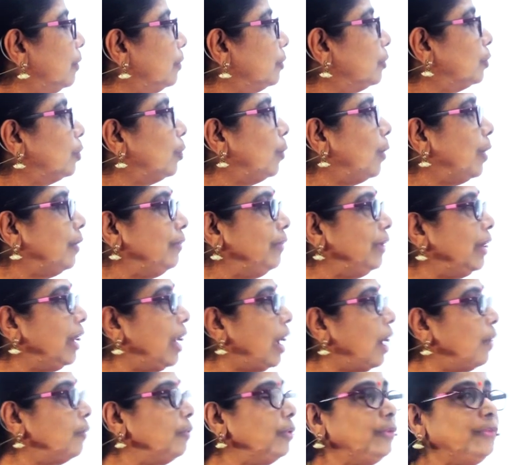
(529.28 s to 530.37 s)
So what will,
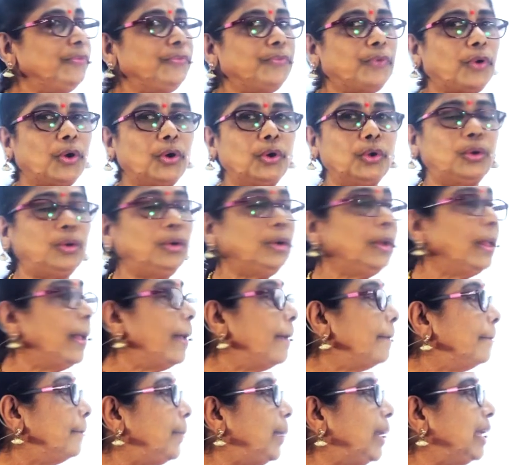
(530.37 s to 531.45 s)
how will you follow?
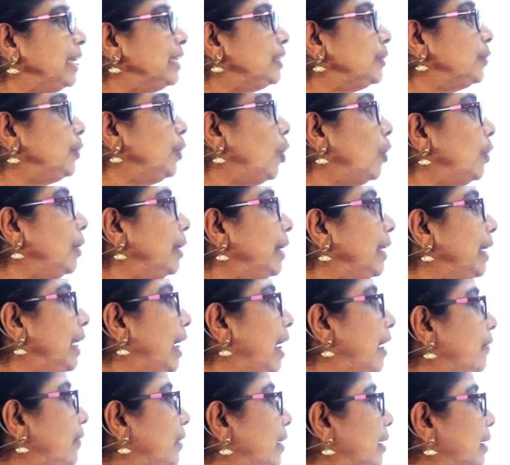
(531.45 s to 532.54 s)
Plus we already
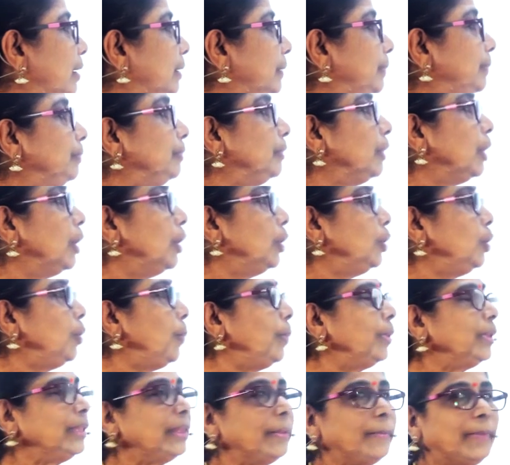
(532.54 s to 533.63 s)
have here. You
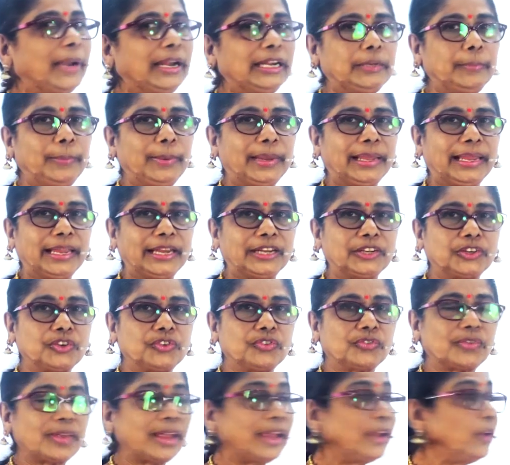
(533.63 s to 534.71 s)
put the multiplication
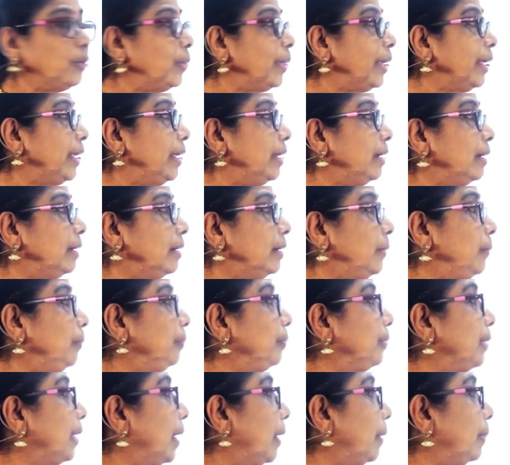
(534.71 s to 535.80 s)
sign over here.
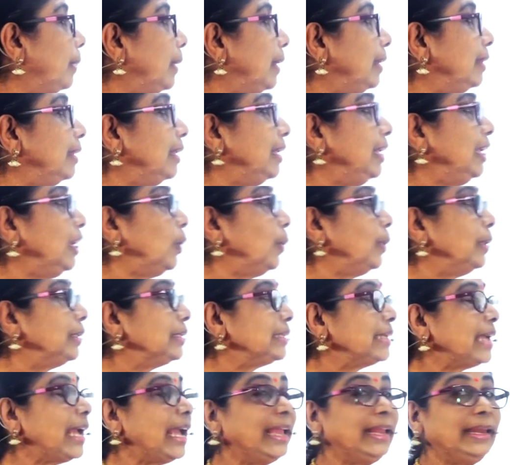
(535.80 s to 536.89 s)
Then the equal
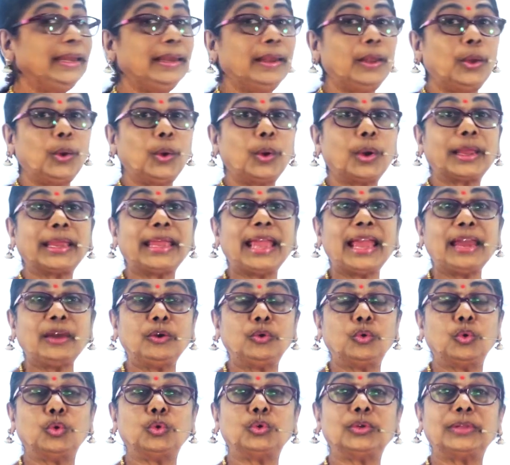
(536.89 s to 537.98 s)
sign can
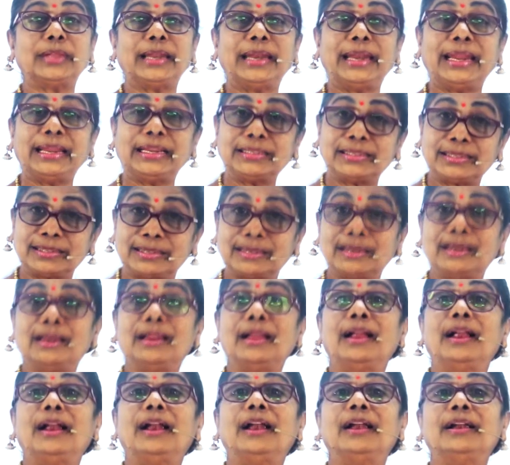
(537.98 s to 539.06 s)
go to the next
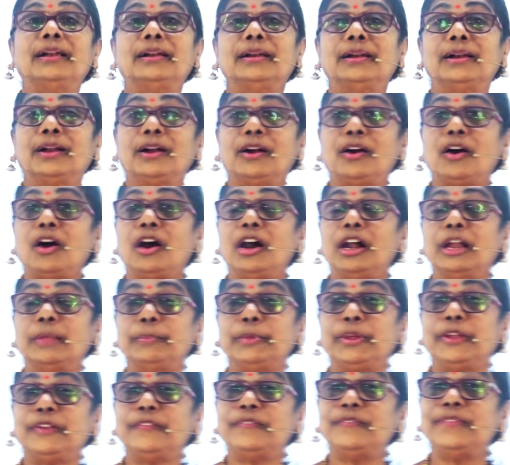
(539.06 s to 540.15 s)
column
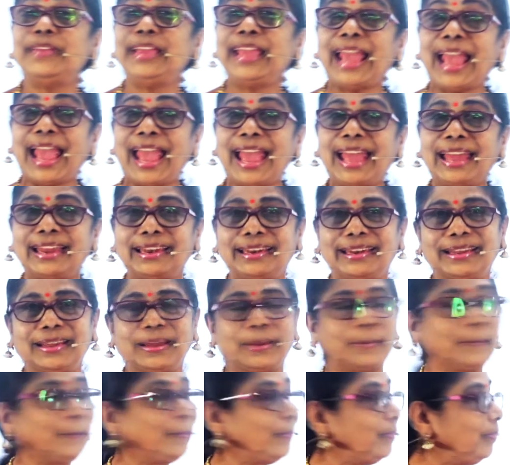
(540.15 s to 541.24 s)
if we had.
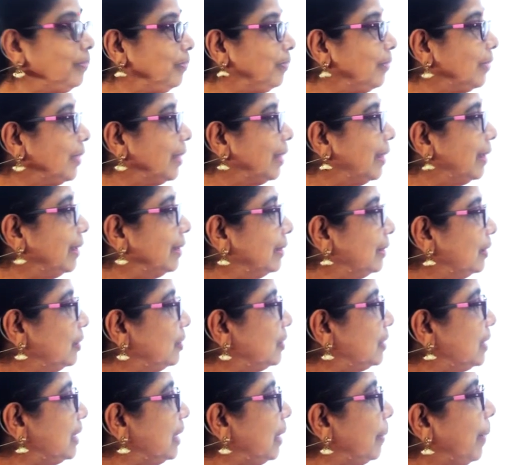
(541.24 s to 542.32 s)
You
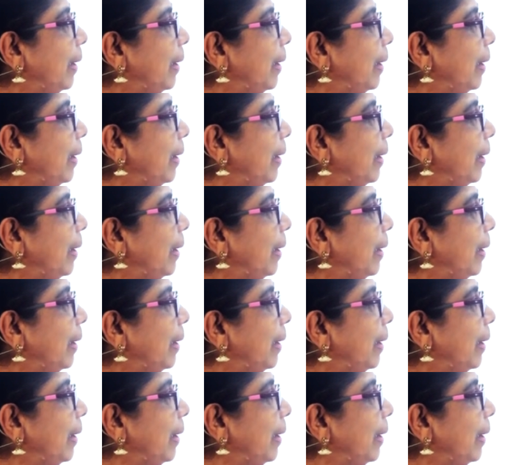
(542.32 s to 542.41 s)
see the